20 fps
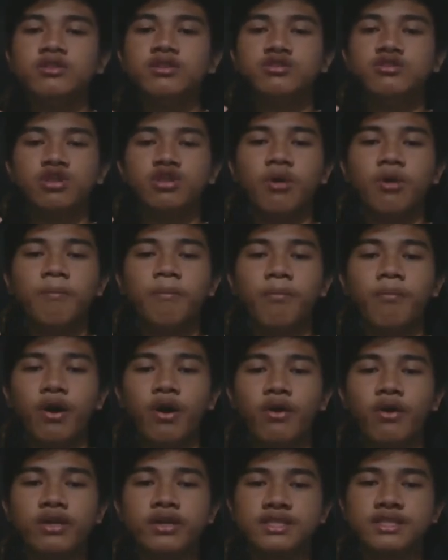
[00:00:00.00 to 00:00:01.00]
Tom
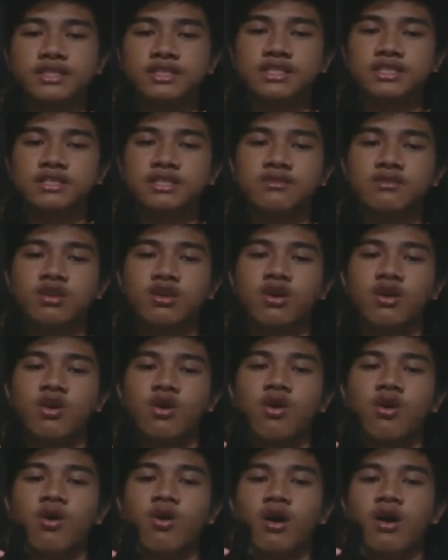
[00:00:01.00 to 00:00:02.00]
Paris.
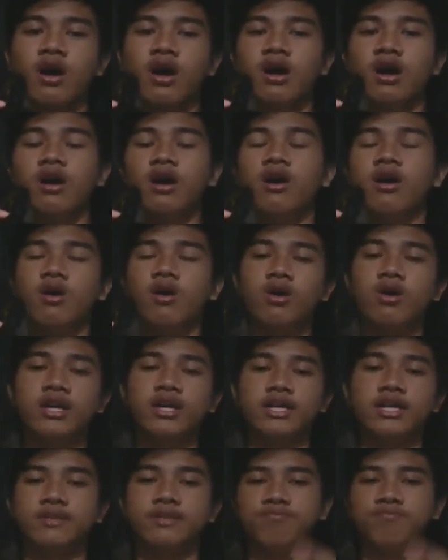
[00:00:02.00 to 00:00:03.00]

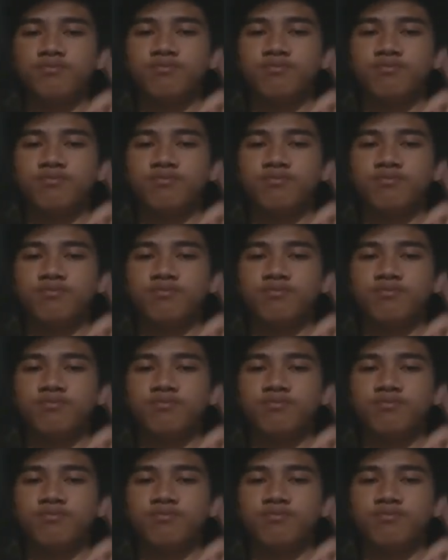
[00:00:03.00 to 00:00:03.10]
Okay,